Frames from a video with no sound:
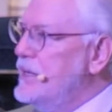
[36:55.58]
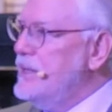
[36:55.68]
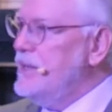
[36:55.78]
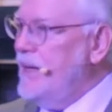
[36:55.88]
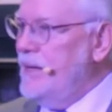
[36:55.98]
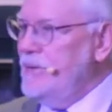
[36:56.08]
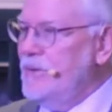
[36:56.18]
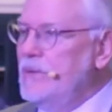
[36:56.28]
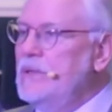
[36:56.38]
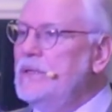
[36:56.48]
to Daniel,
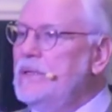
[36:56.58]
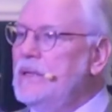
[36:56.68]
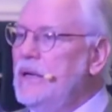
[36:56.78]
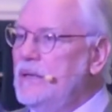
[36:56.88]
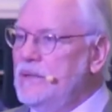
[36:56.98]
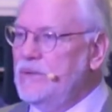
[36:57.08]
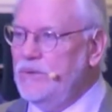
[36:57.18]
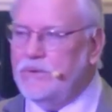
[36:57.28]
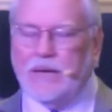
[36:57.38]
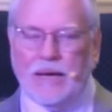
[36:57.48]
You
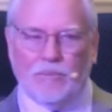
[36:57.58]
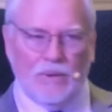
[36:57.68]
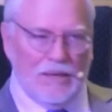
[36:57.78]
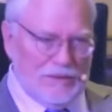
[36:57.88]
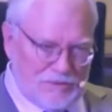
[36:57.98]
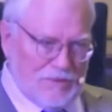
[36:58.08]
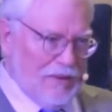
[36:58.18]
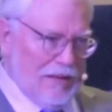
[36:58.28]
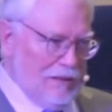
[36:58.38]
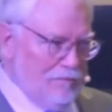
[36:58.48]
can't release
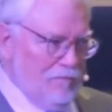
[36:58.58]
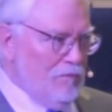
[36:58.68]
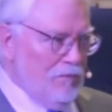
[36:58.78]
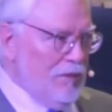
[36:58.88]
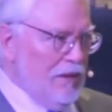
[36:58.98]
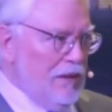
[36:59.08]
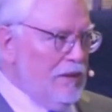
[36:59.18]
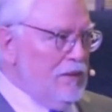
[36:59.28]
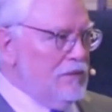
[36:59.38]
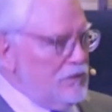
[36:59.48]
that.
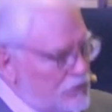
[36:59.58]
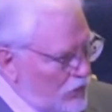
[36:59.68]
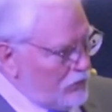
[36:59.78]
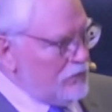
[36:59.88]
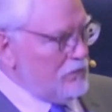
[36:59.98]
Don't